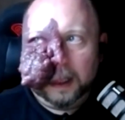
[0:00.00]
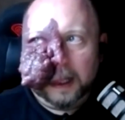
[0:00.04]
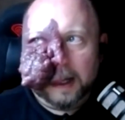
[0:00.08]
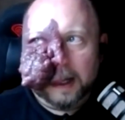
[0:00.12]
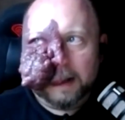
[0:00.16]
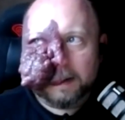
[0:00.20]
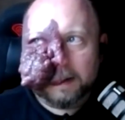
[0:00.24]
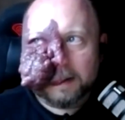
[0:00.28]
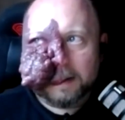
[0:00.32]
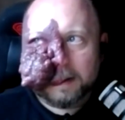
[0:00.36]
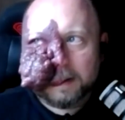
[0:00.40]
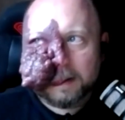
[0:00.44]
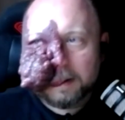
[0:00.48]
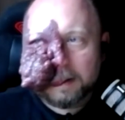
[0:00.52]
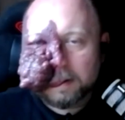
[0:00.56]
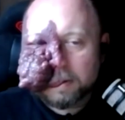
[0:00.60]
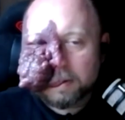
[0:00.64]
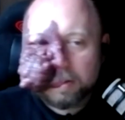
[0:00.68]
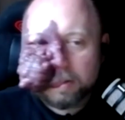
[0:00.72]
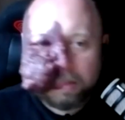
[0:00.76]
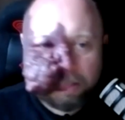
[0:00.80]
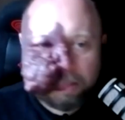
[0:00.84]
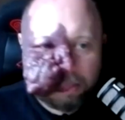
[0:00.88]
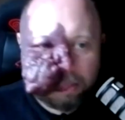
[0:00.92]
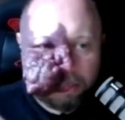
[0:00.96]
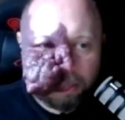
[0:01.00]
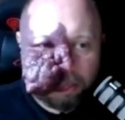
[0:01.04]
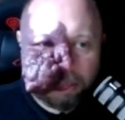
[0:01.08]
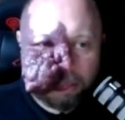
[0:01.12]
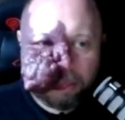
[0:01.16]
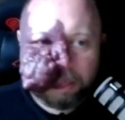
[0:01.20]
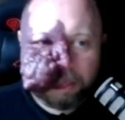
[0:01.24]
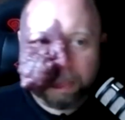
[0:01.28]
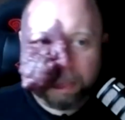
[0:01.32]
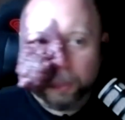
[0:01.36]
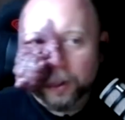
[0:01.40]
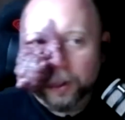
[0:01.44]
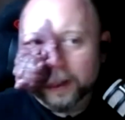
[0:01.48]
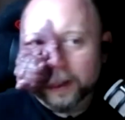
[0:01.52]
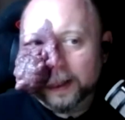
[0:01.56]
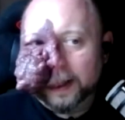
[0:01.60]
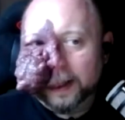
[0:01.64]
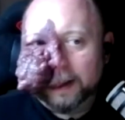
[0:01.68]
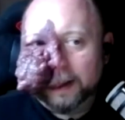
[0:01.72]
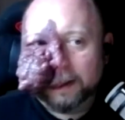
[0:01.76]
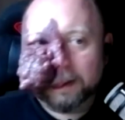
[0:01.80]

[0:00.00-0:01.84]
it's pretty